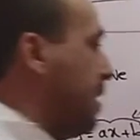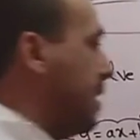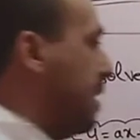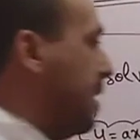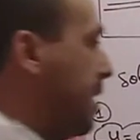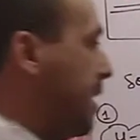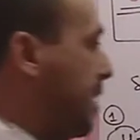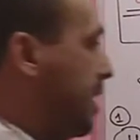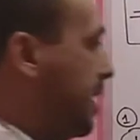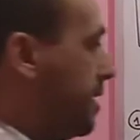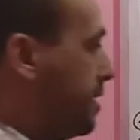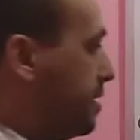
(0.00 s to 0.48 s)

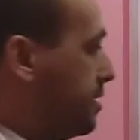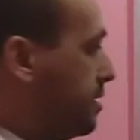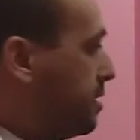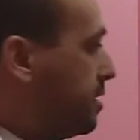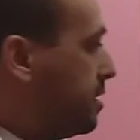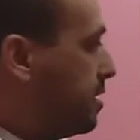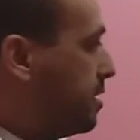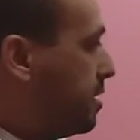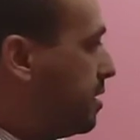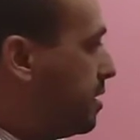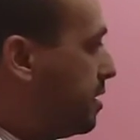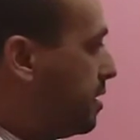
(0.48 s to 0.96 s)
And
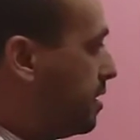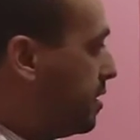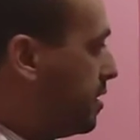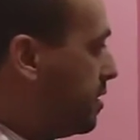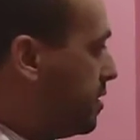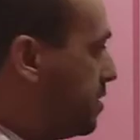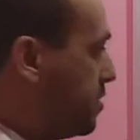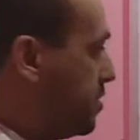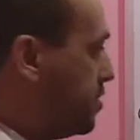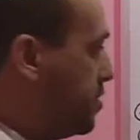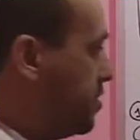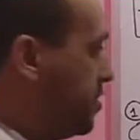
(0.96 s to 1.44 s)

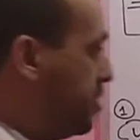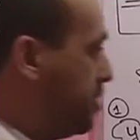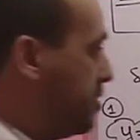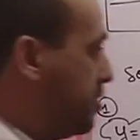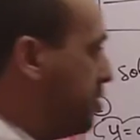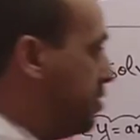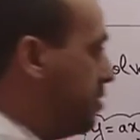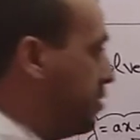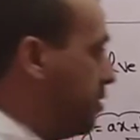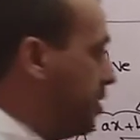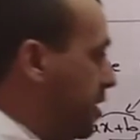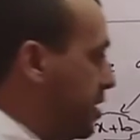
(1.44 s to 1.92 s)

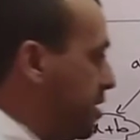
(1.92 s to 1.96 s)
0,